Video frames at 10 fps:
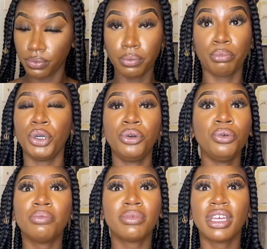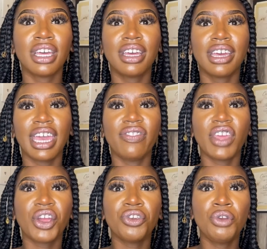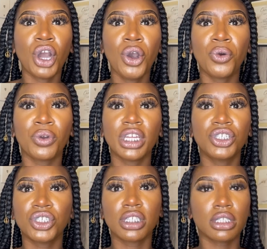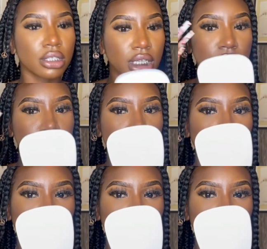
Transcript: Boom. And there you go. It's stuck.